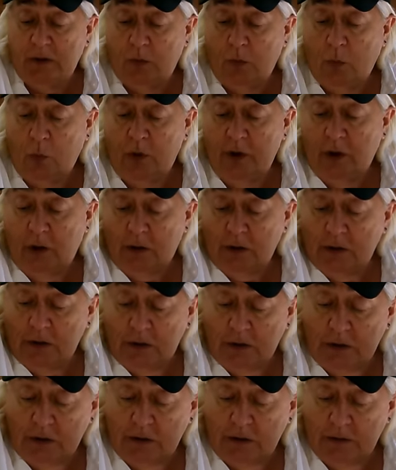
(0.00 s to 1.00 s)
will
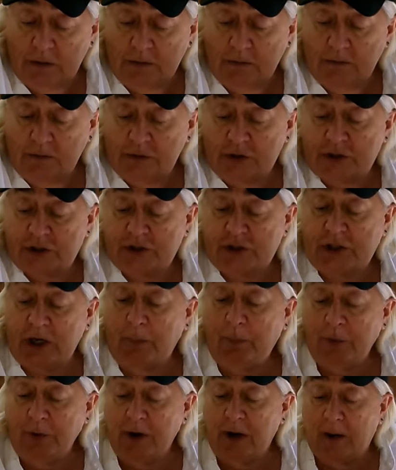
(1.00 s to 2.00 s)

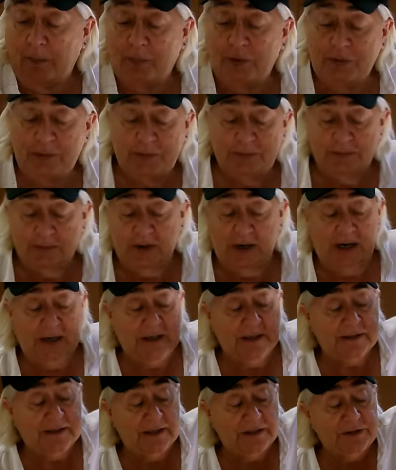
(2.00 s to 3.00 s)
scupper up. I
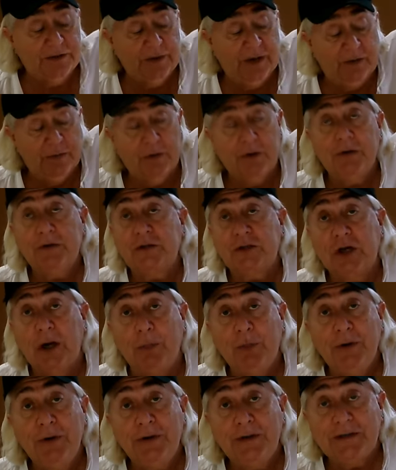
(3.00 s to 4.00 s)
guess that's the right word.
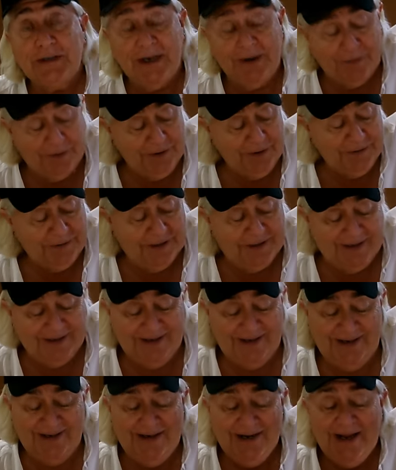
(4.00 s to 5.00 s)
Scupper? Is that a word?
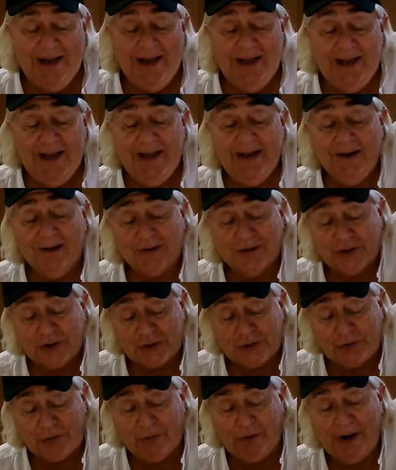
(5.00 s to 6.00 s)
It'll
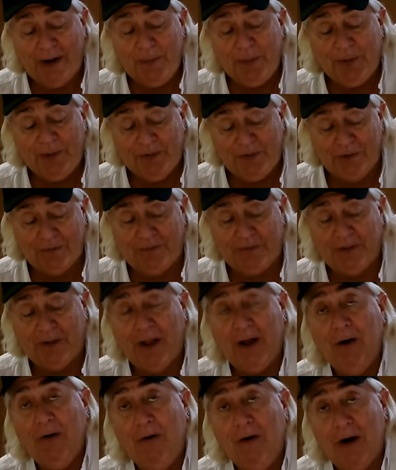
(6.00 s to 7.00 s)
scrape the
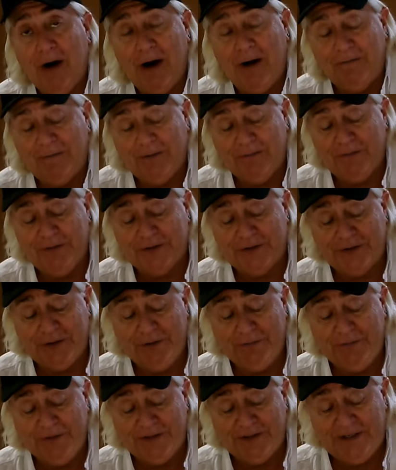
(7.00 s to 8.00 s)
flow off of the
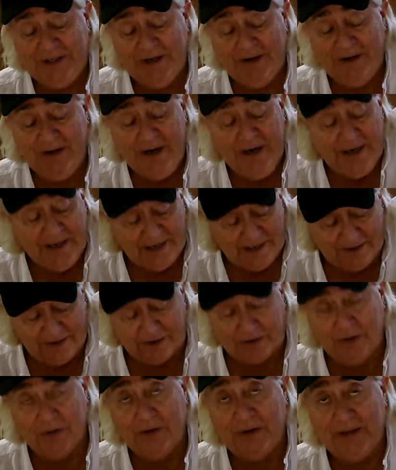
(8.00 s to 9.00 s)
surface here, and it'll
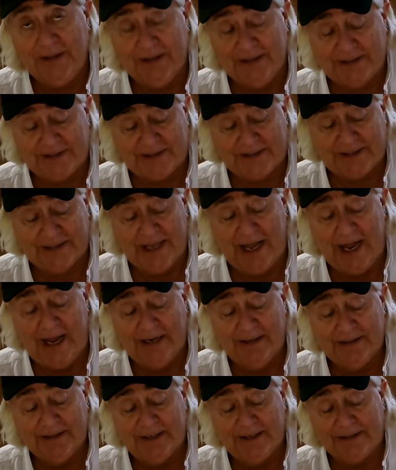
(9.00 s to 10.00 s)
go in this
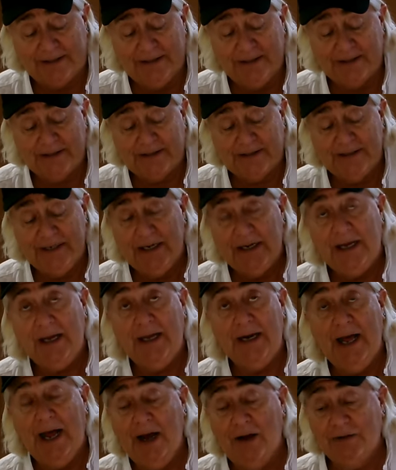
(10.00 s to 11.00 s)
slot like this
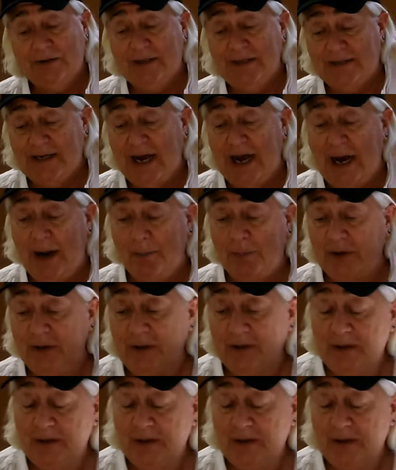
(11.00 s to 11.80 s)
and out the top.